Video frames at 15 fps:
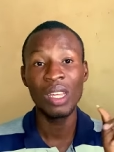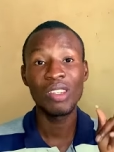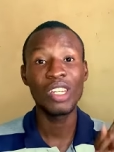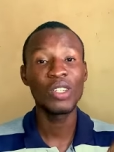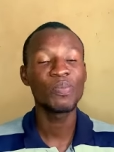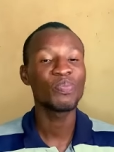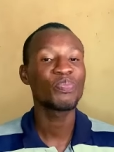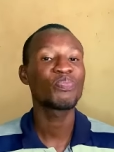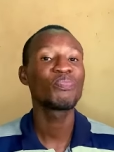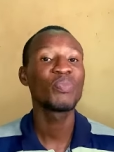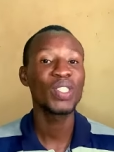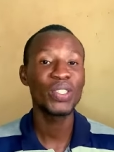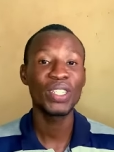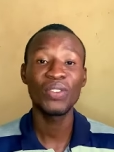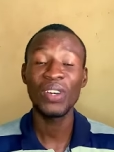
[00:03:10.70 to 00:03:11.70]
the
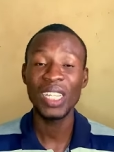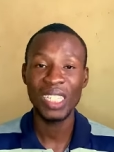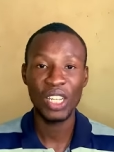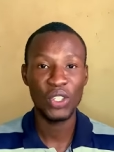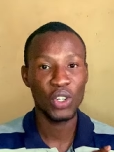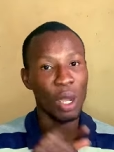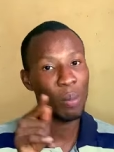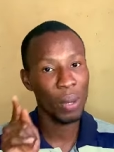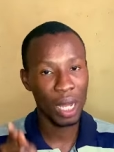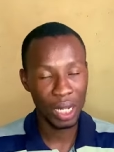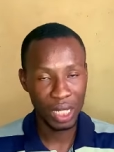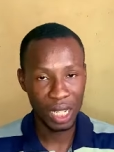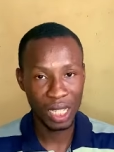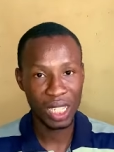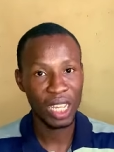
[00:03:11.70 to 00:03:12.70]
Miss Universe Nigeria
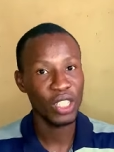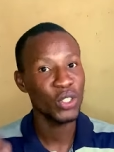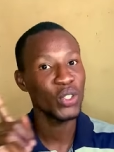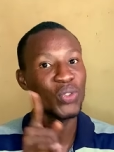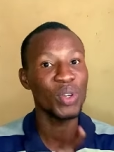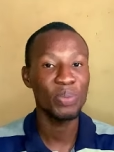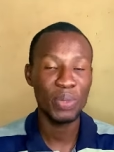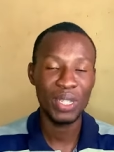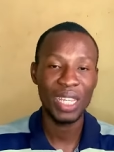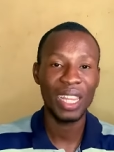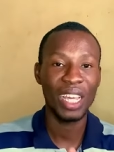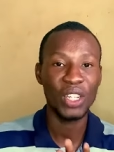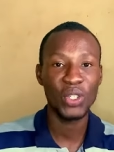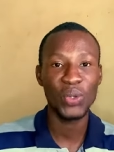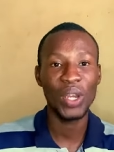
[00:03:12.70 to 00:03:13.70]
pageant, and should represent
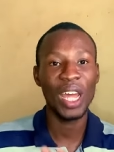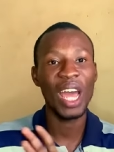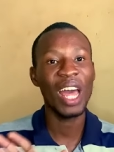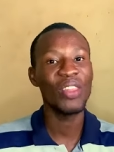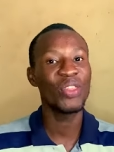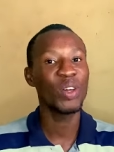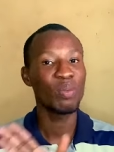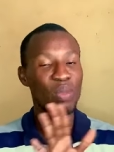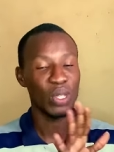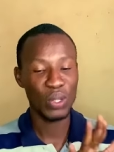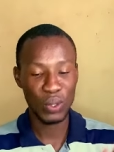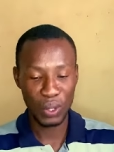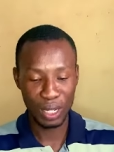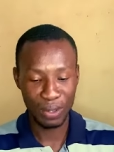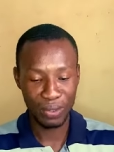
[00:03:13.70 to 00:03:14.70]
Nigeria at the Miss
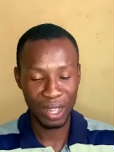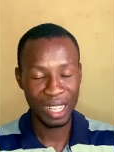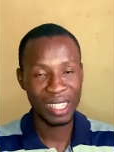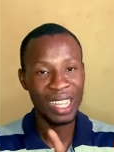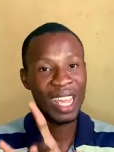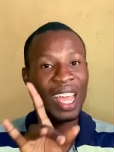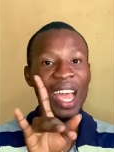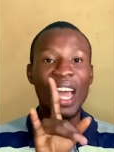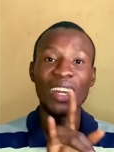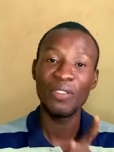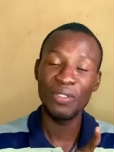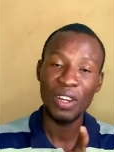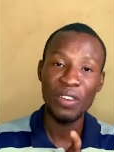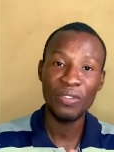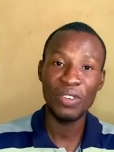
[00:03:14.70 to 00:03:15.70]
Universe. And the
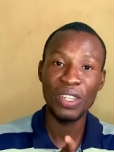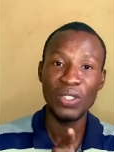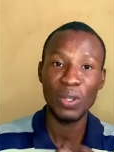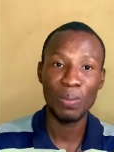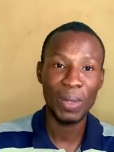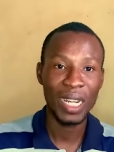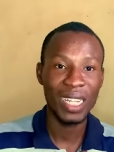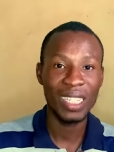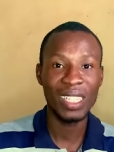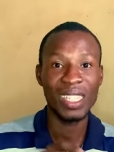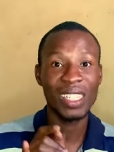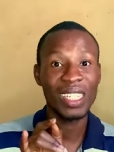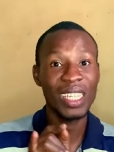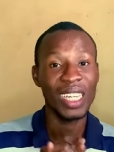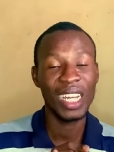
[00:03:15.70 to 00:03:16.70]
very first on my list is
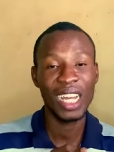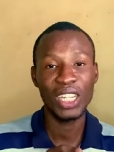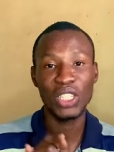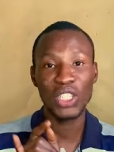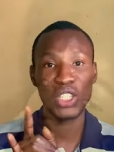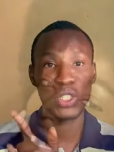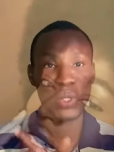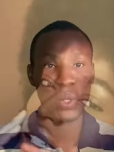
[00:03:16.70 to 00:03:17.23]
Yekachi